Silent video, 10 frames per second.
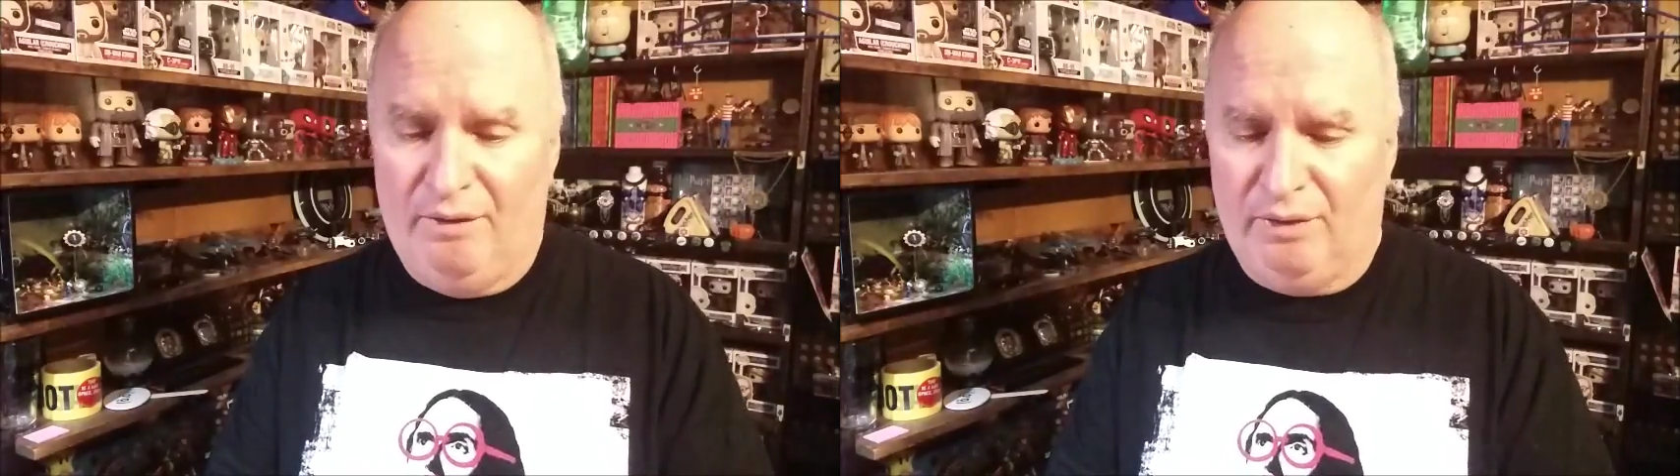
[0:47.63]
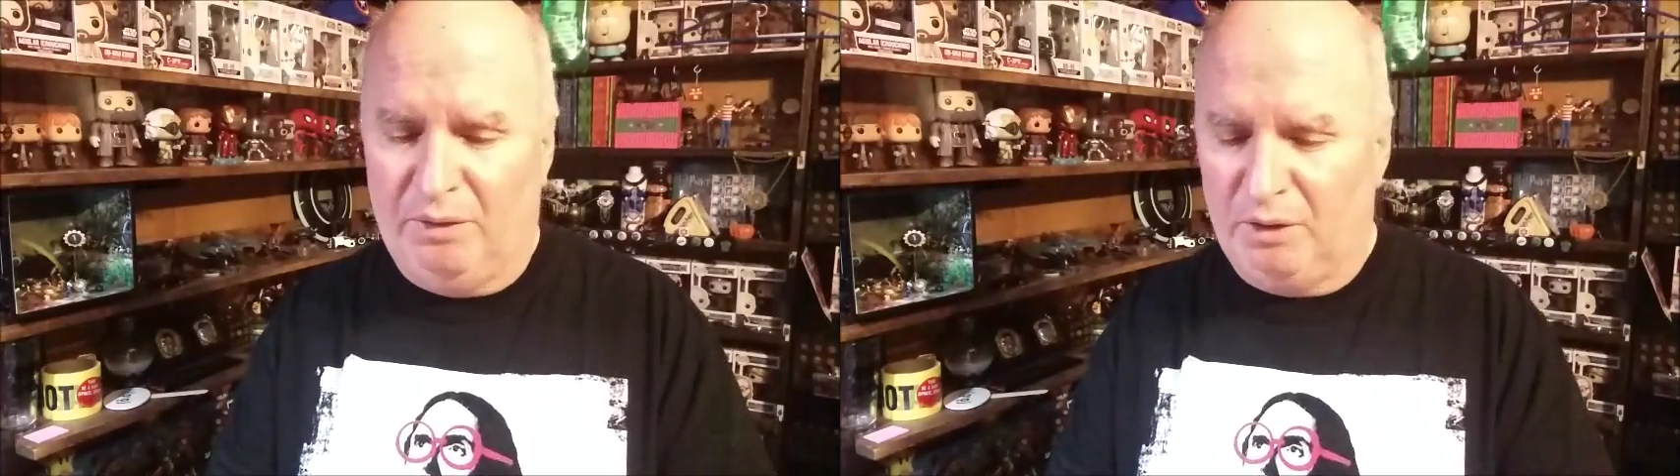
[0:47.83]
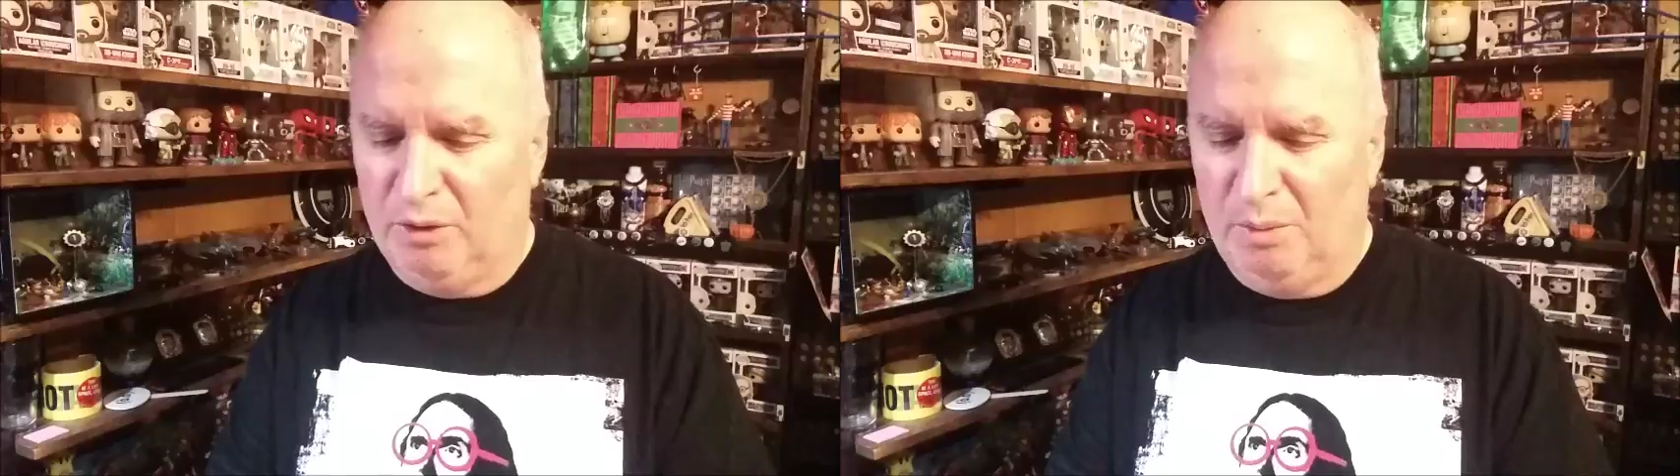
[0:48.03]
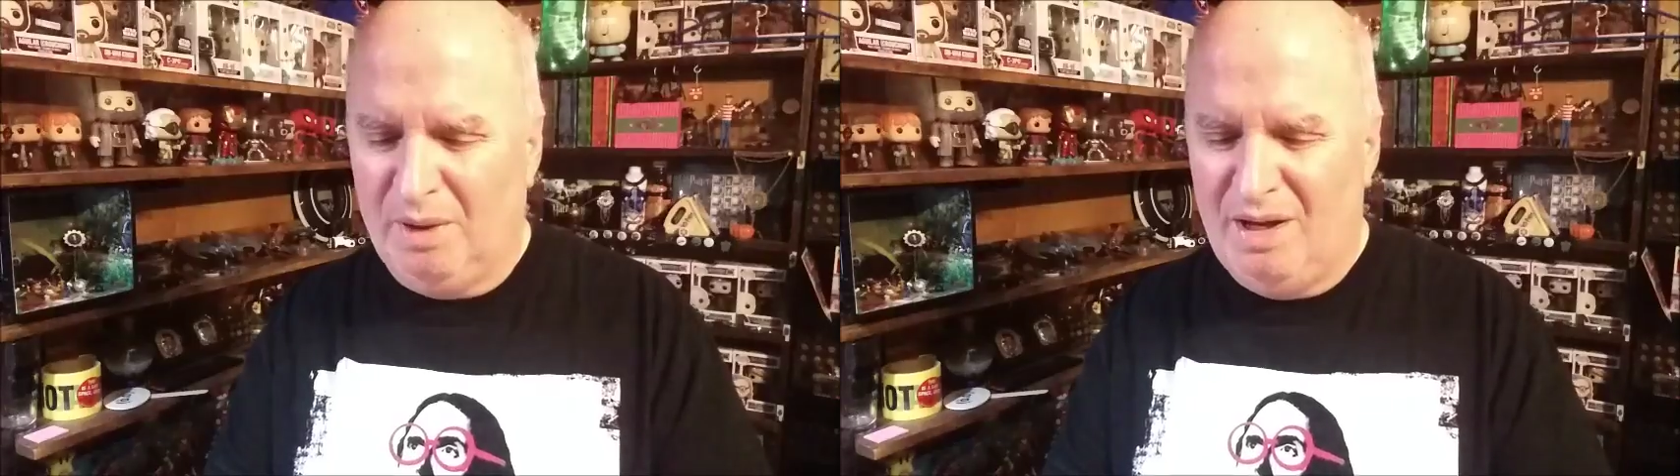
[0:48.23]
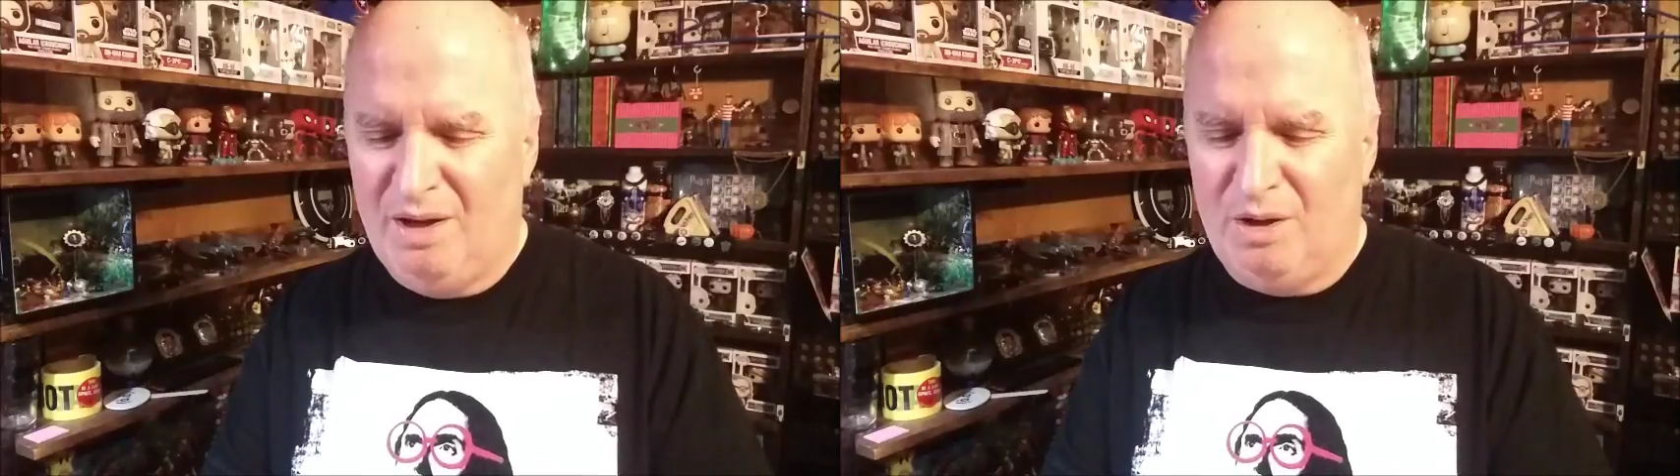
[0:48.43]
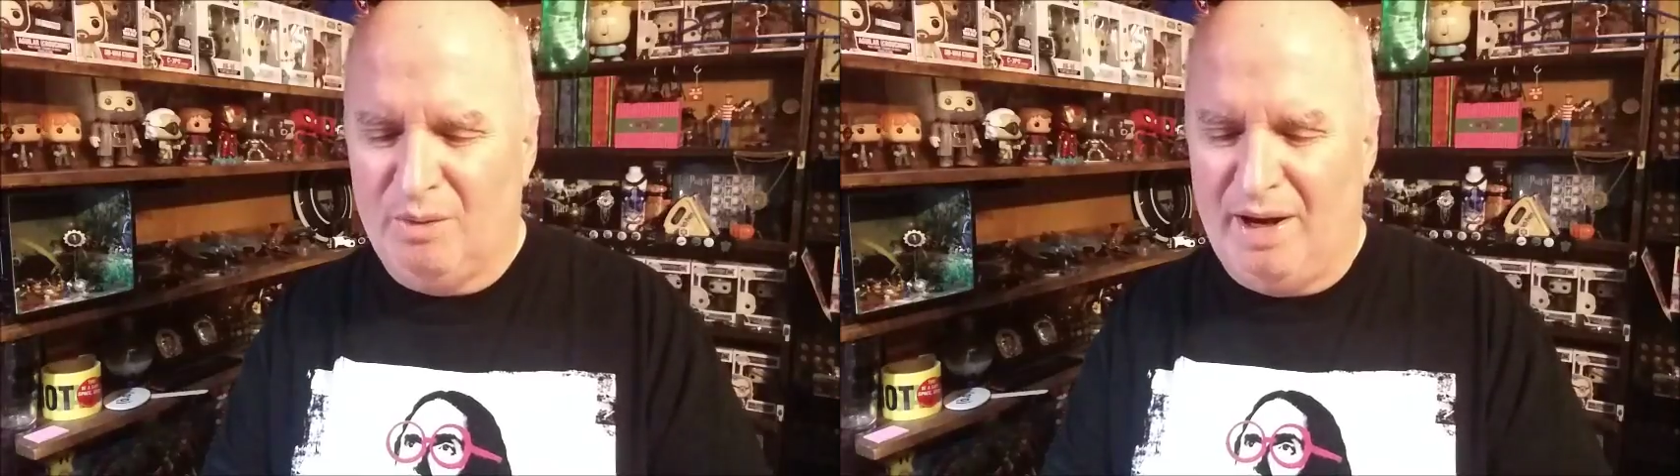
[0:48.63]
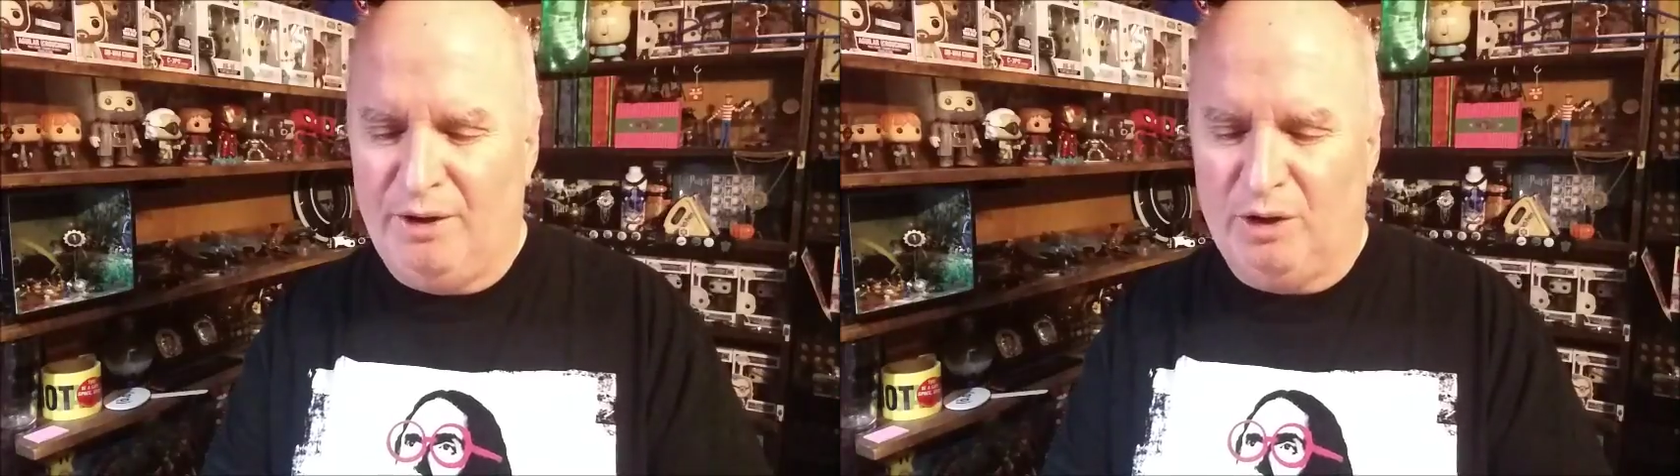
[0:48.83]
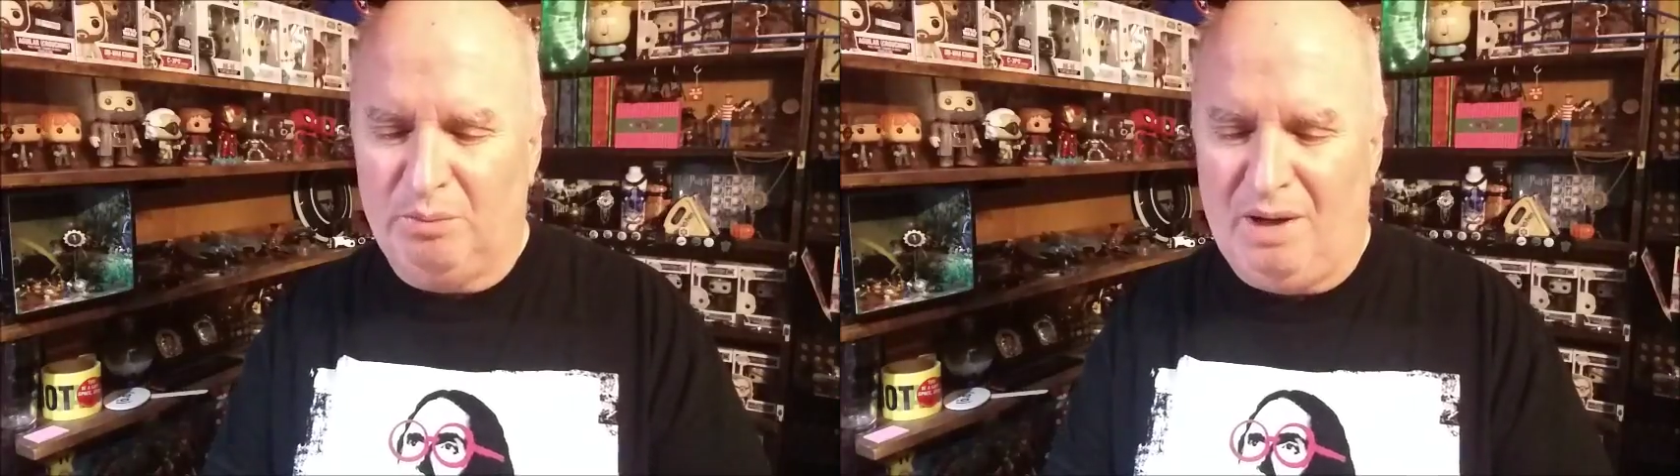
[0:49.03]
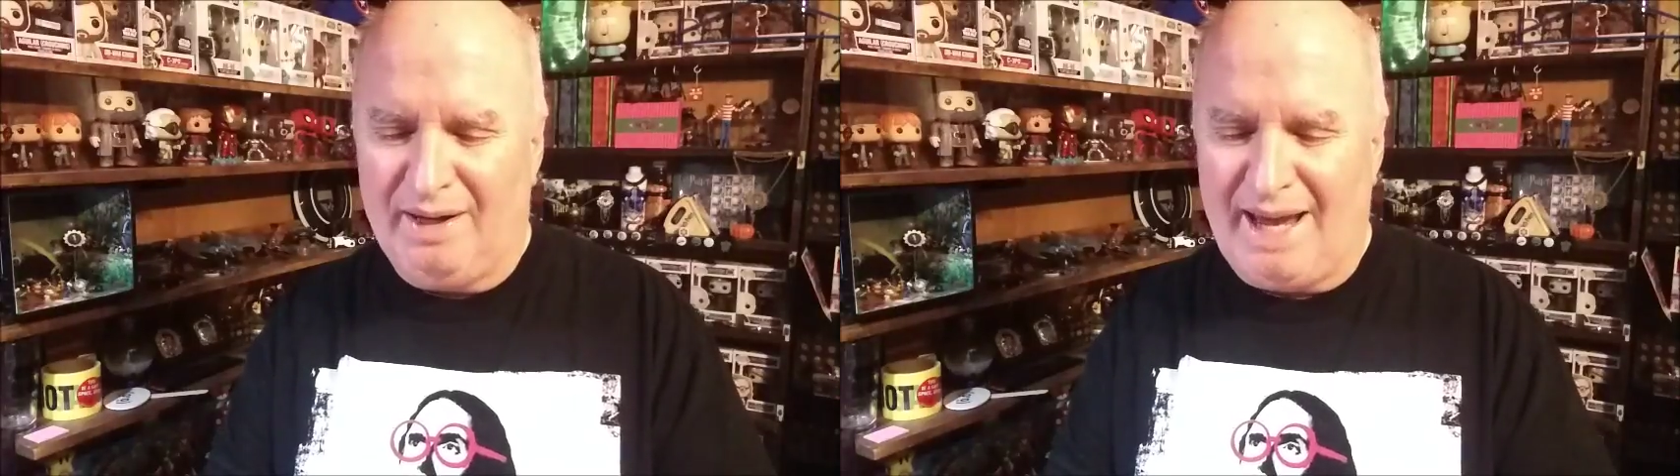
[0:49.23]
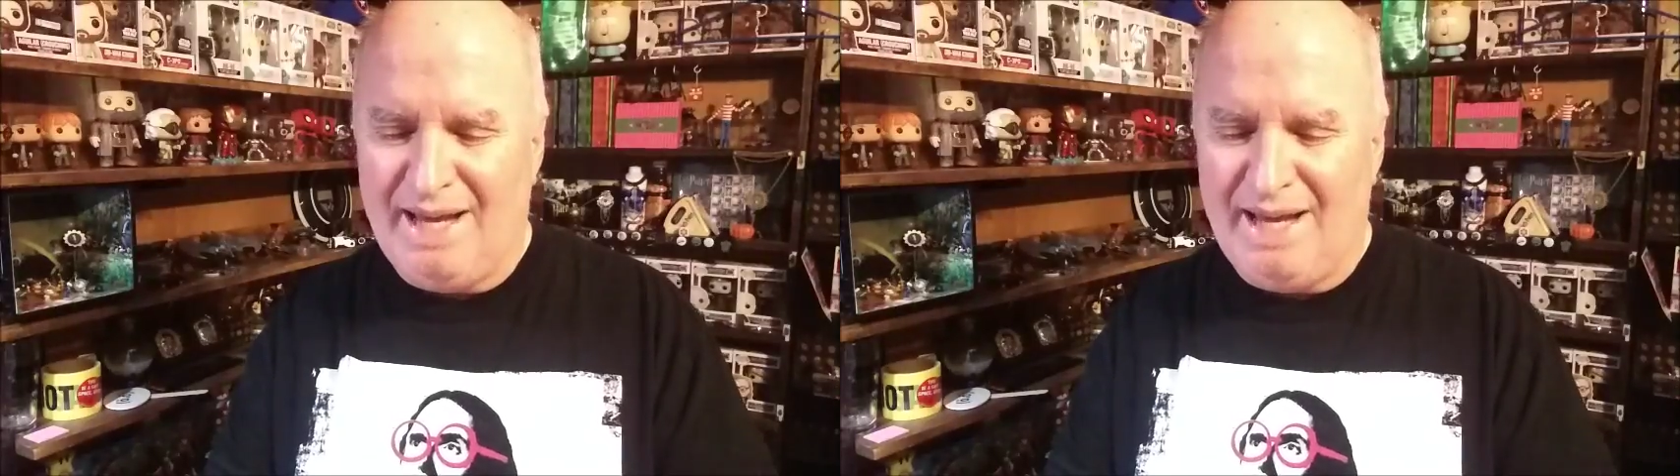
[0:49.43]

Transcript: from the group who ran NerdBlock